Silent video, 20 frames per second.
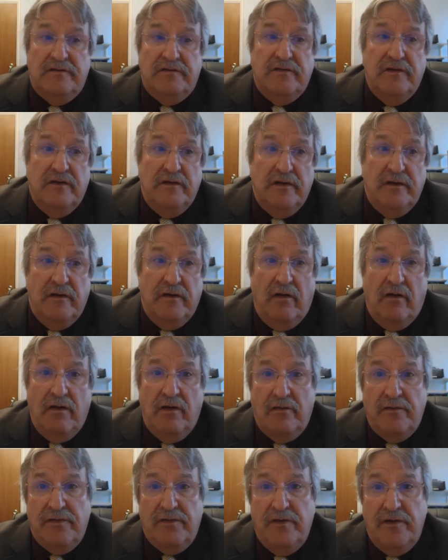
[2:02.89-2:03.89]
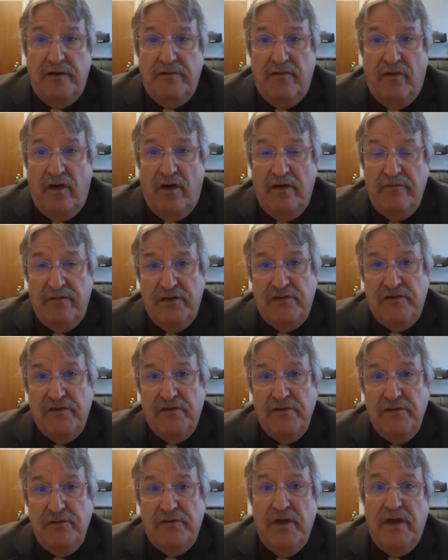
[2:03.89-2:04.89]
concerning IR35
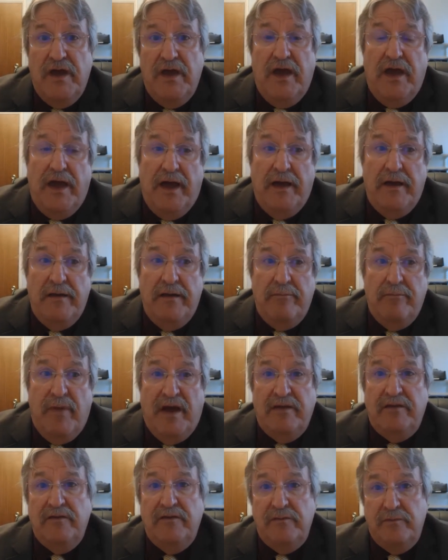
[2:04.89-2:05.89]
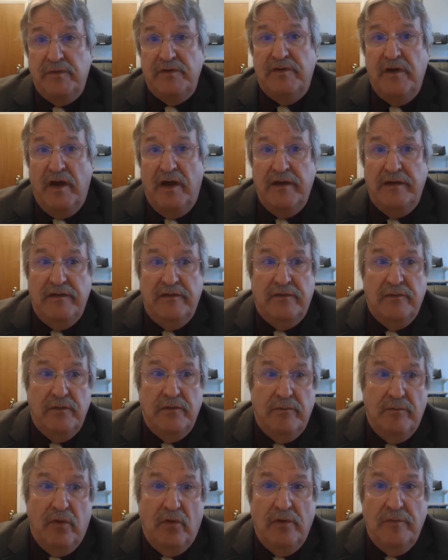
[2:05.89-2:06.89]
issues and matters pertaining
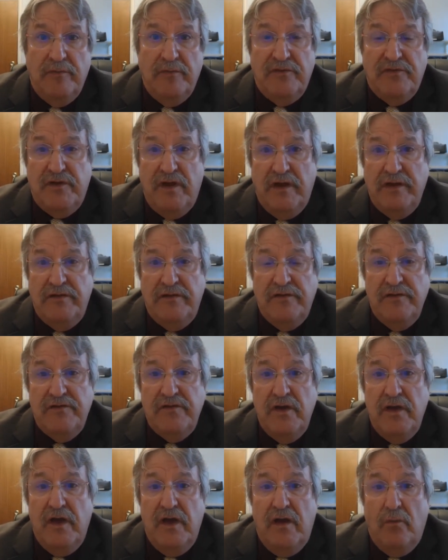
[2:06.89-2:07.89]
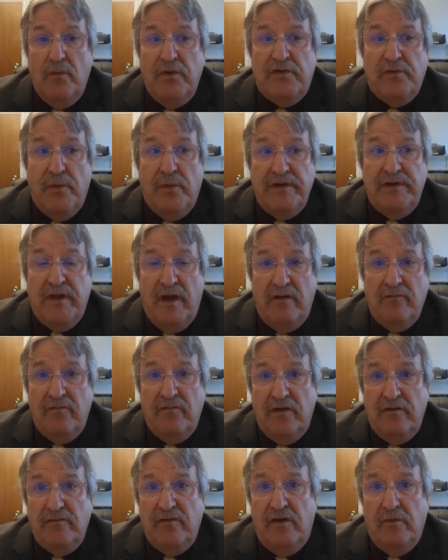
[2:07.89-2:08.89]
to employment status, which went down
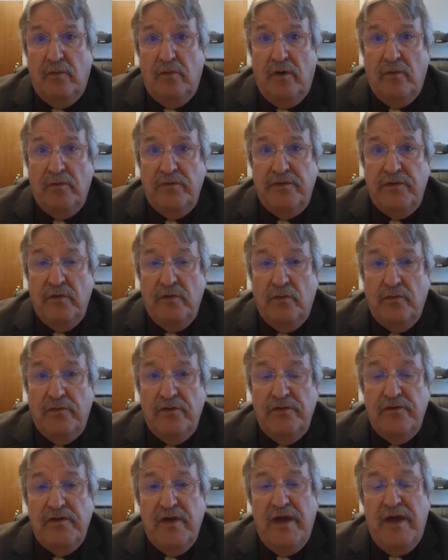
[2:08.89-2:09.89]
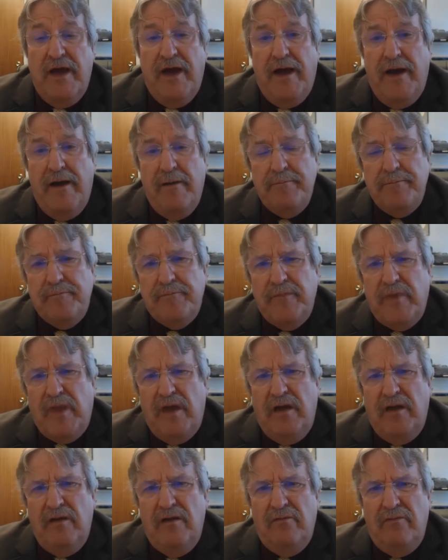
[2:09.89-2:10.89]
very, very well with the audience. And
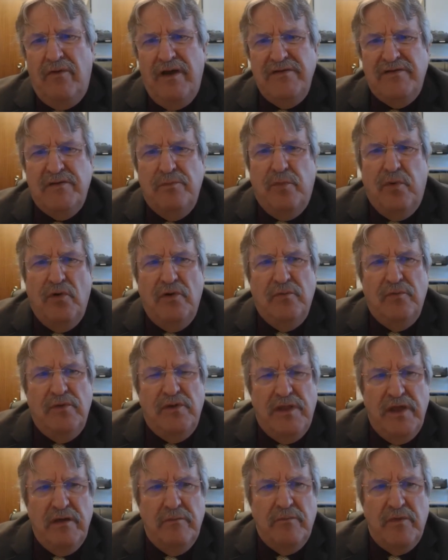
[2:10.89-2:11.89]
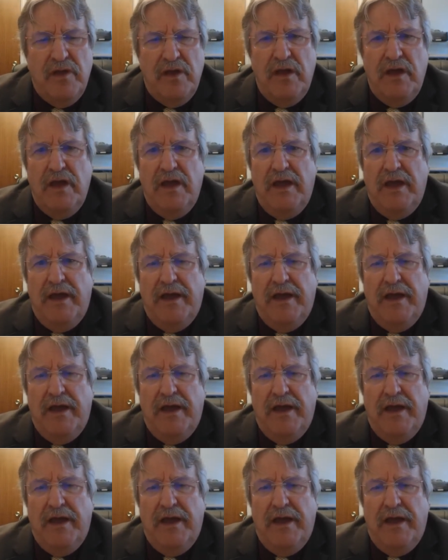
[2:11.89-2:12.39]
I raised the point with him that